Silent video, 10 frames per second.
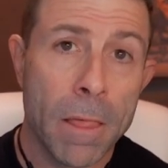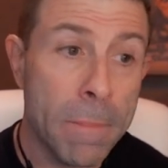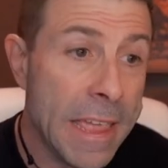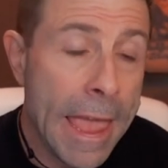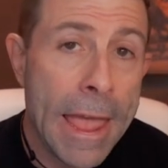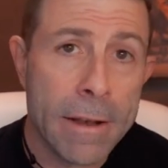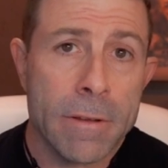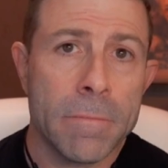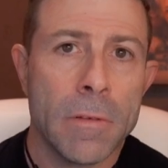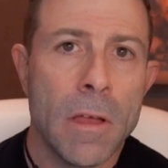They can't,
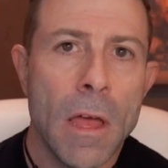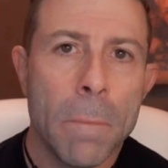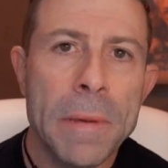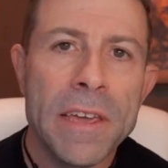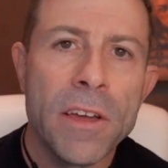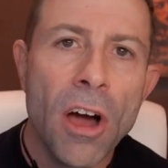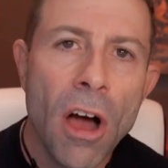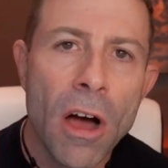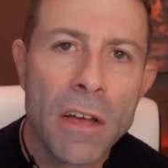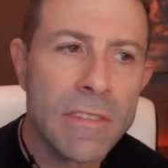
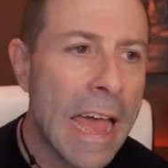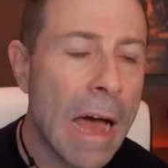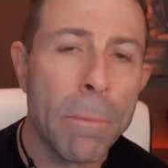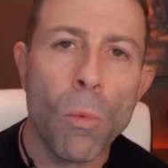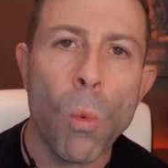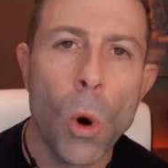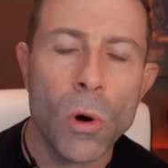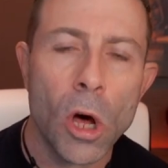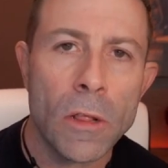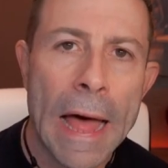because Apple
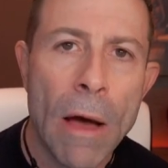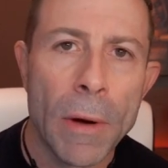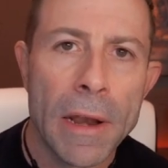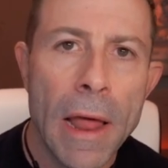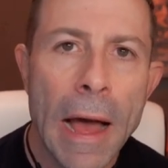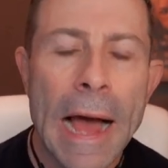won't allow it.